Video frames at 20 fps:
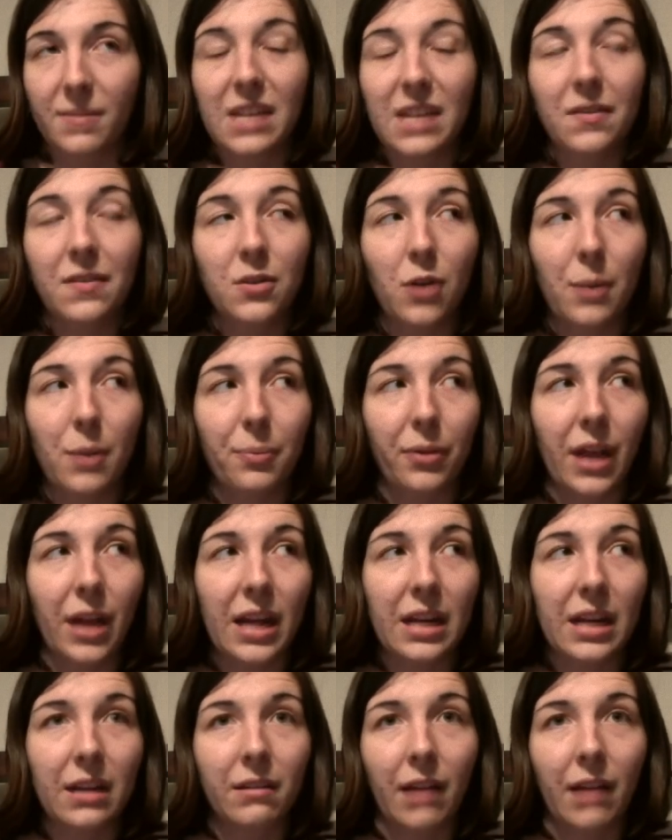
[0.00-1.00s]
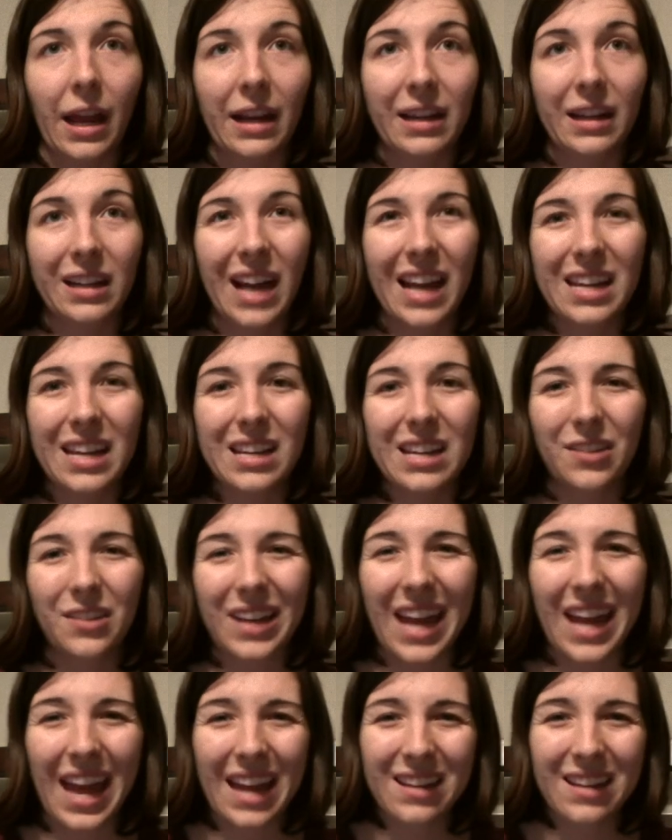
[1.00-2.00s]
Even though I played it like kind of near
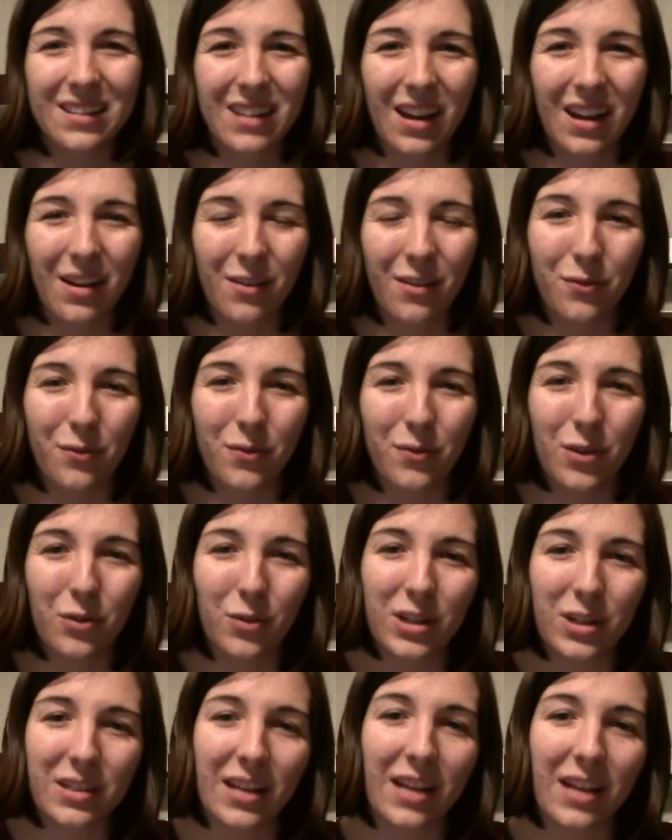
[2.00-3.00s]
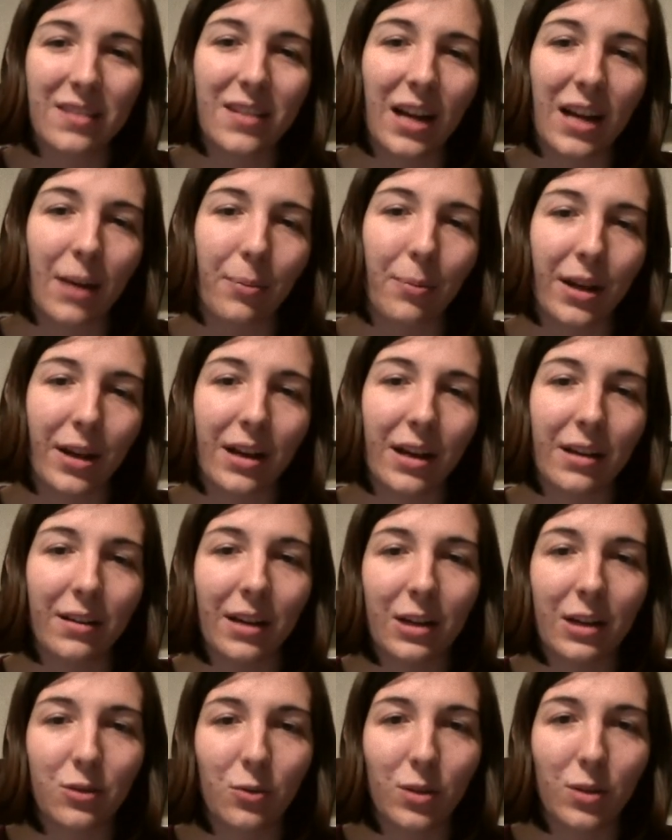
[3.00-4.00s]
the end of the 2010s, like I played it in
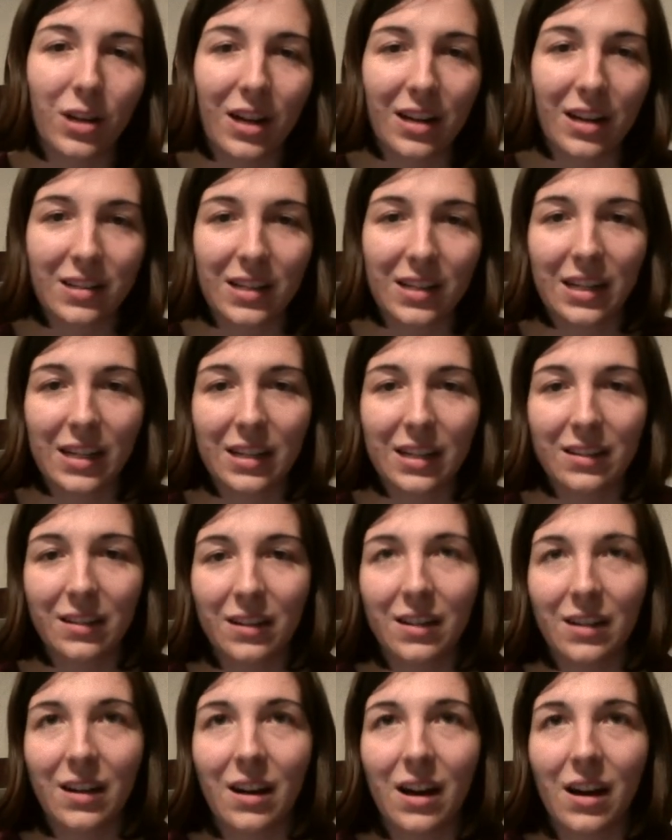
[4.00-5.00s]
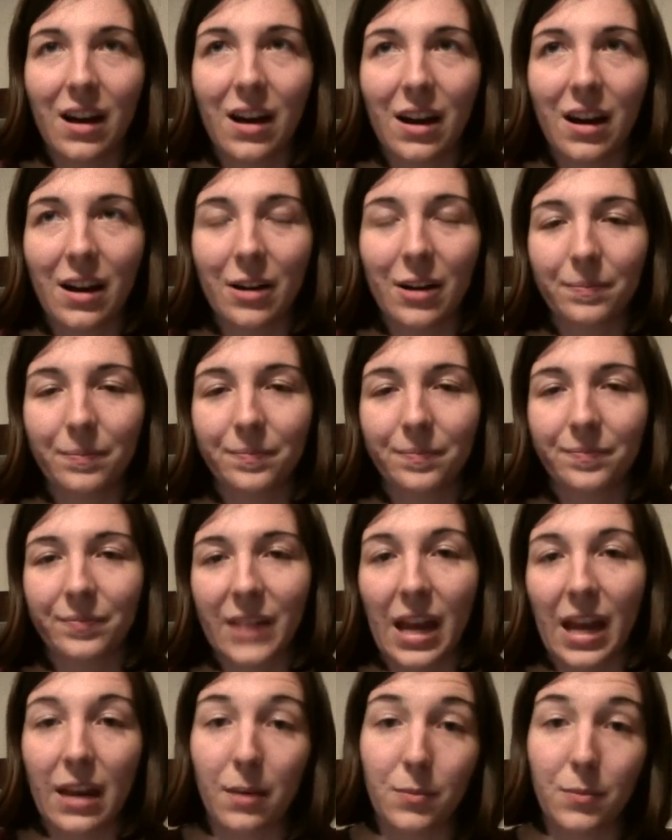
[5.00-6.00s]
like 2019, and
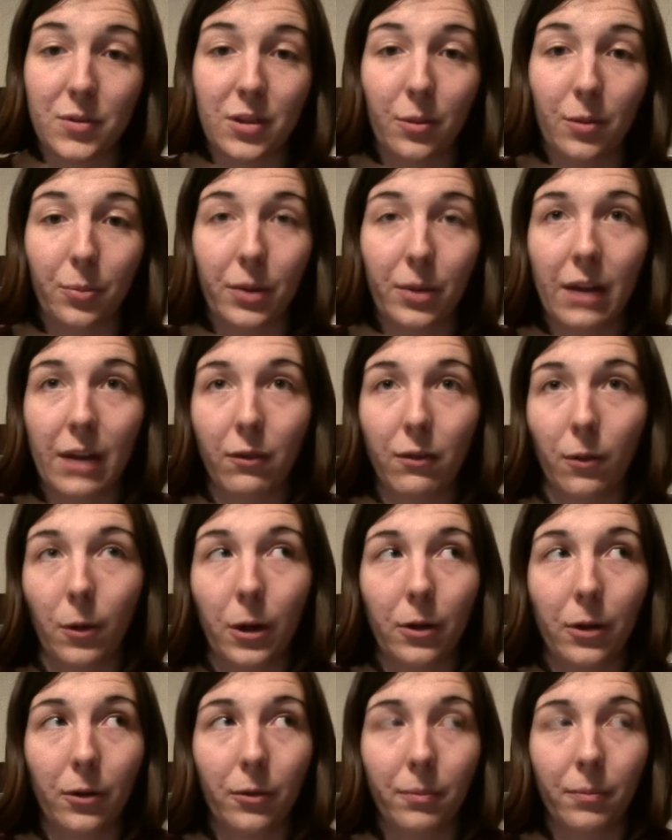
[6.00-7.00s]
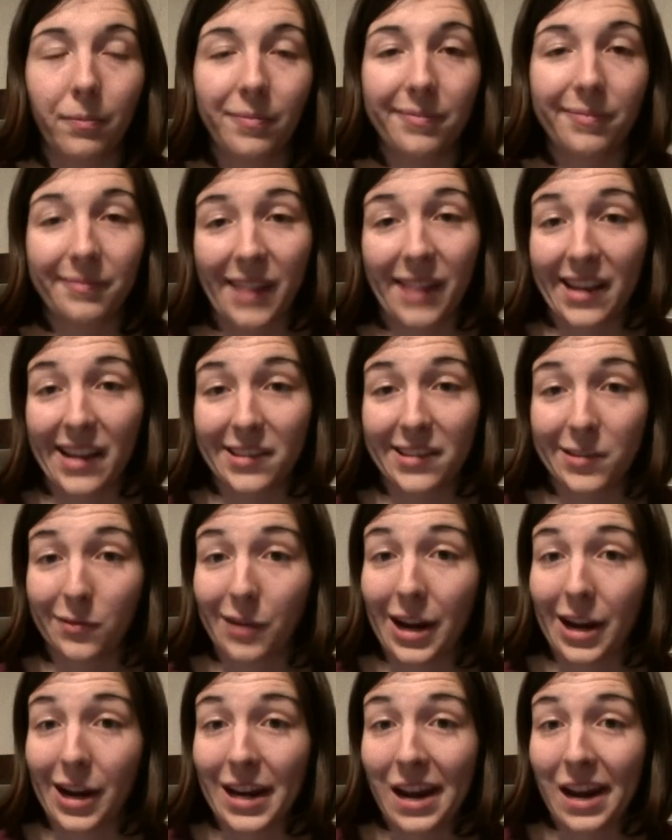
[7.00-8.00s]
I'm still playing Royal as
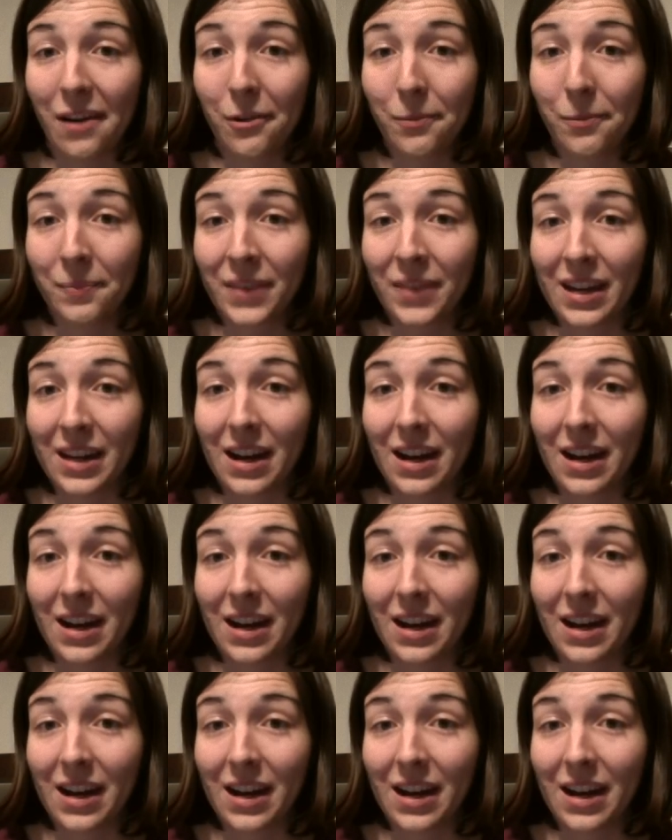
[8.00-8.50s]
of right now.